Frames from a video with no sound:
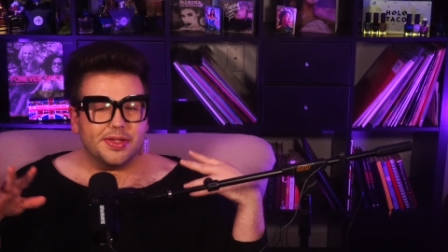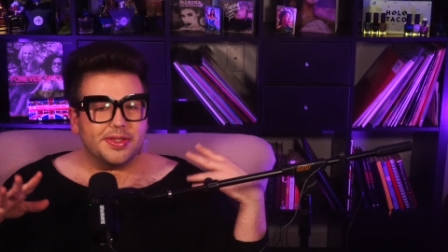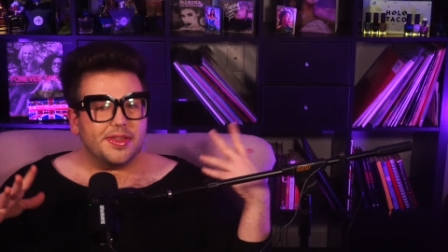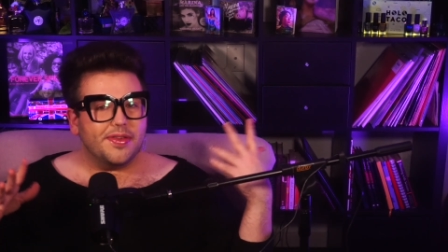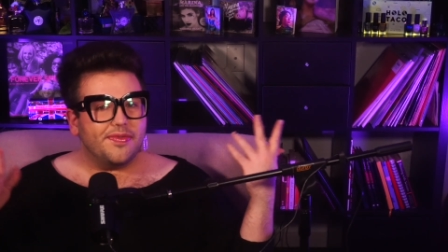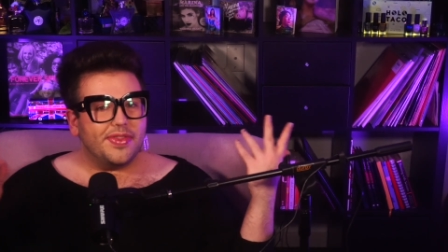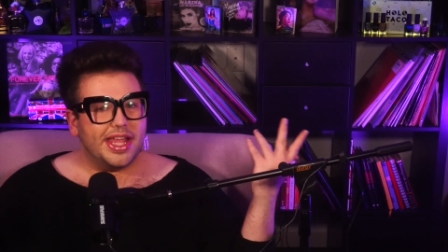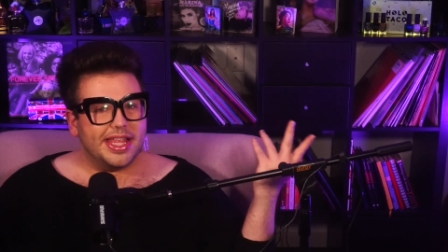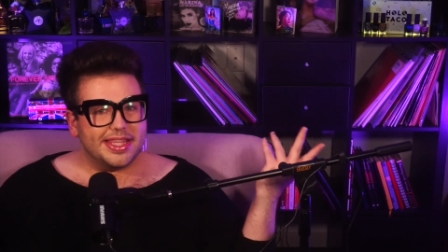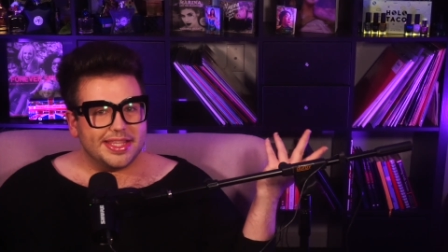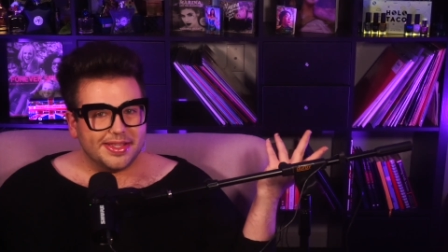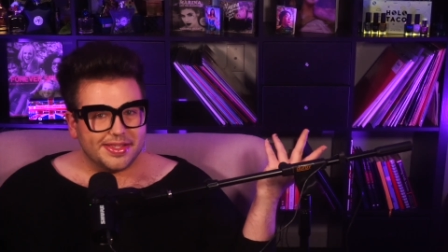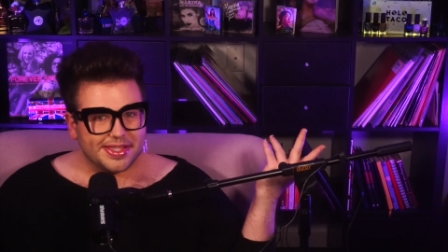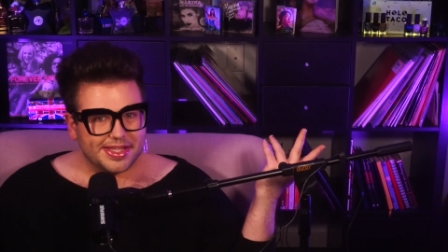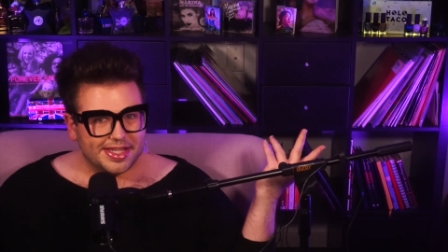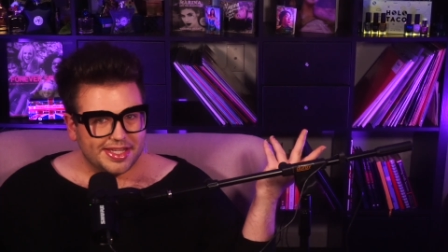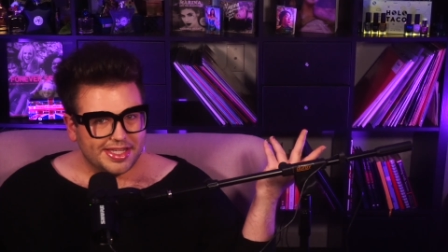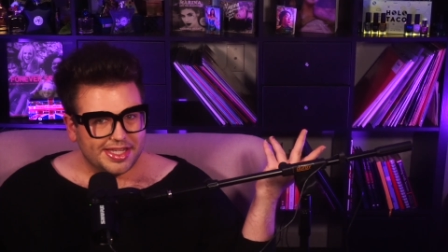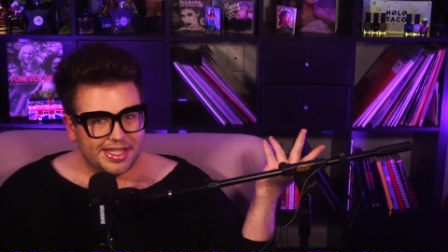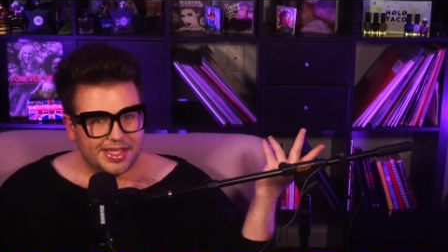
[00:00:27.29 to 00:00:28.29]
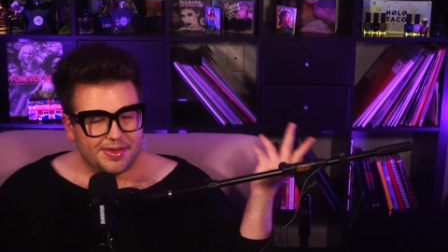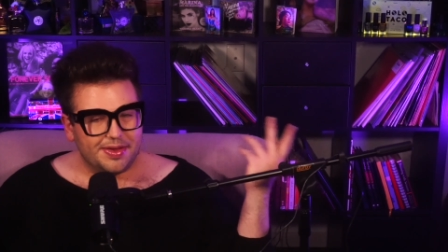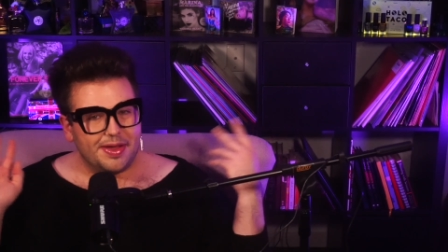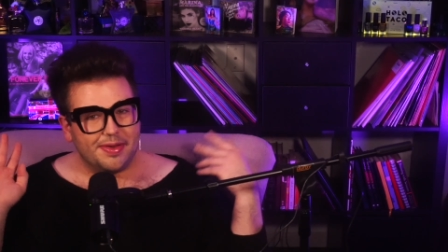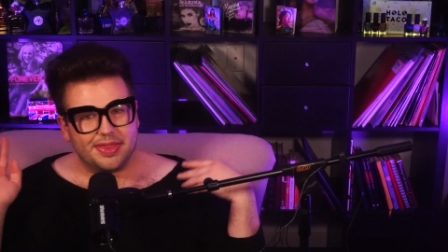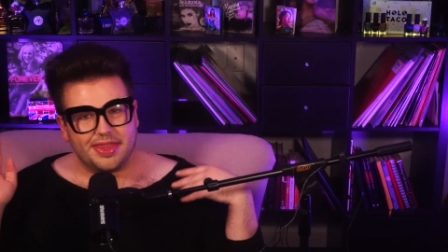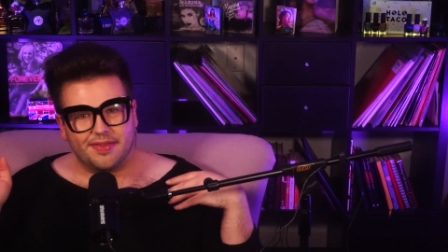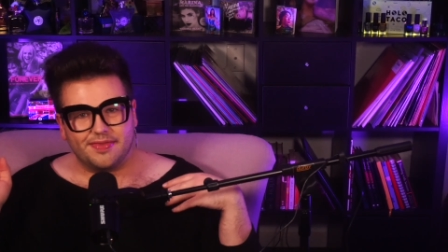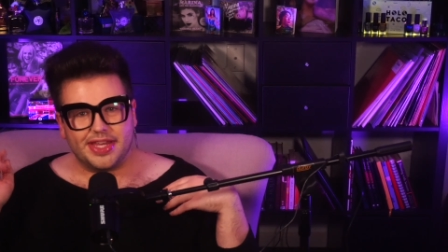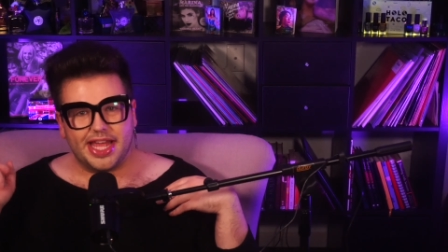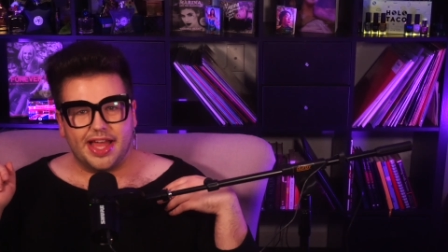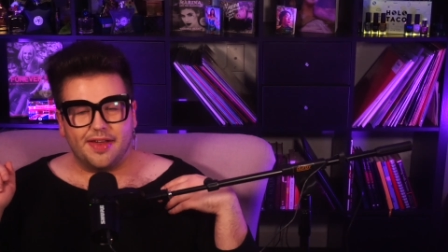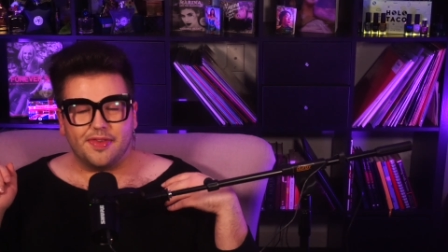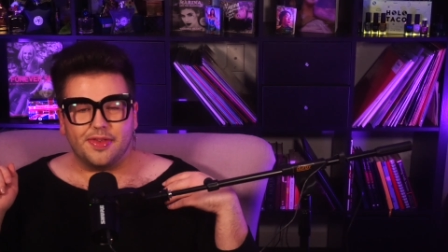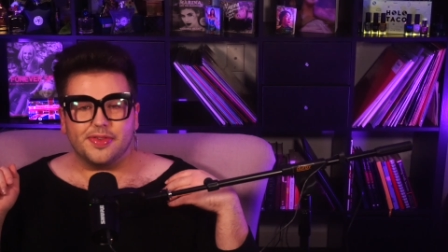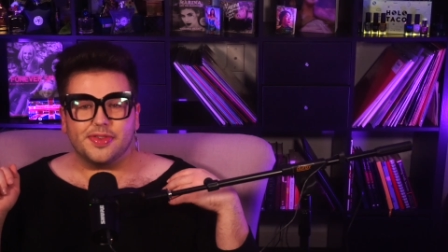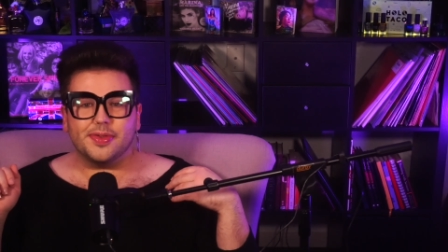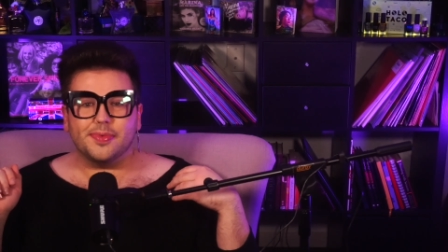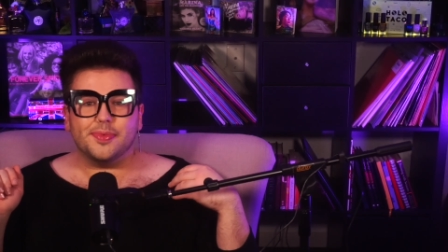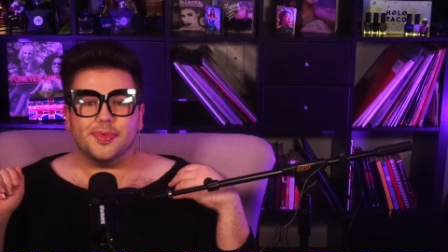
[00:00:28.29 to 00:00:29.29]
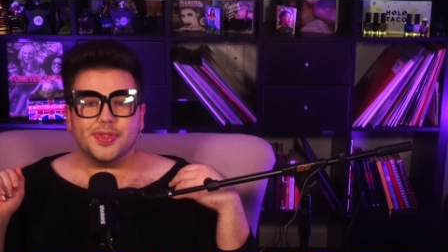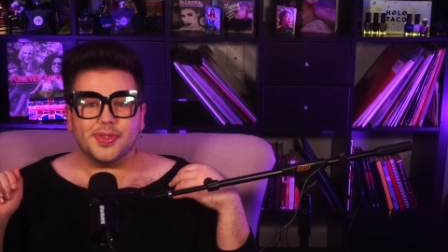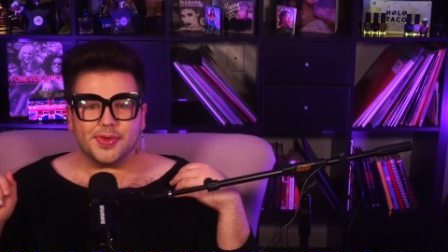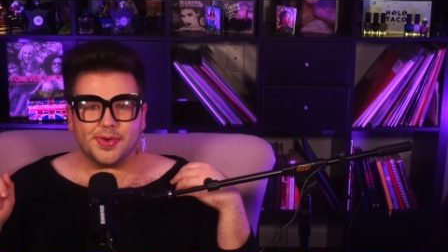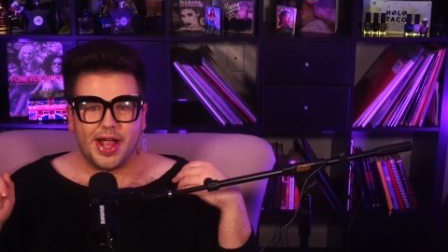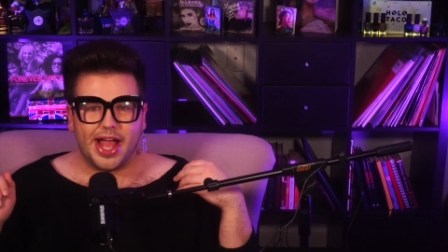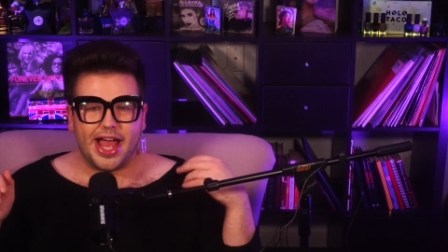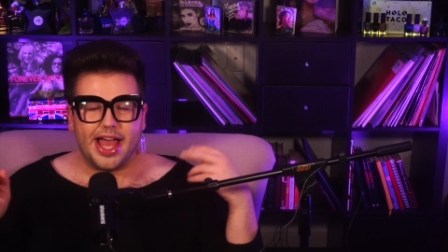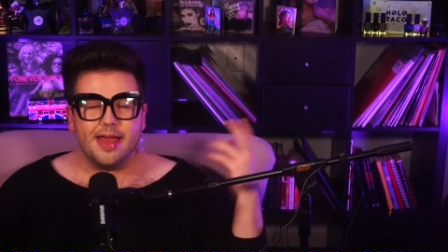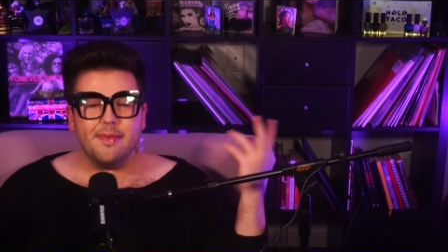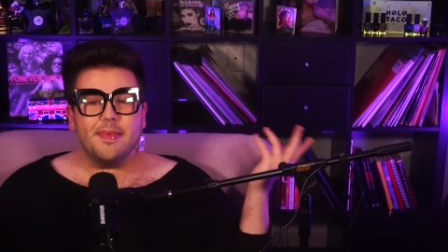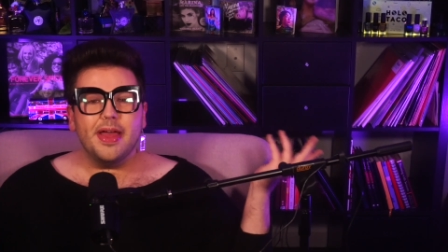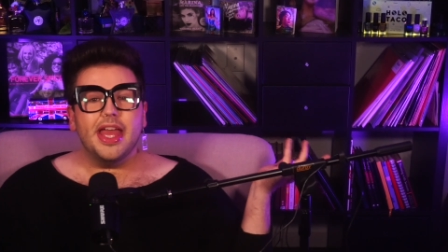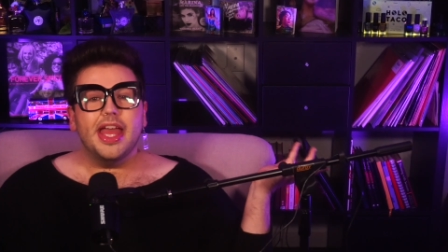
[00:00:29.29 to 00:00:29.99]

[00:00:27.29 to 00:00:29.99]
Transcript: So if that sounds good to you, I would love to have you subscribe.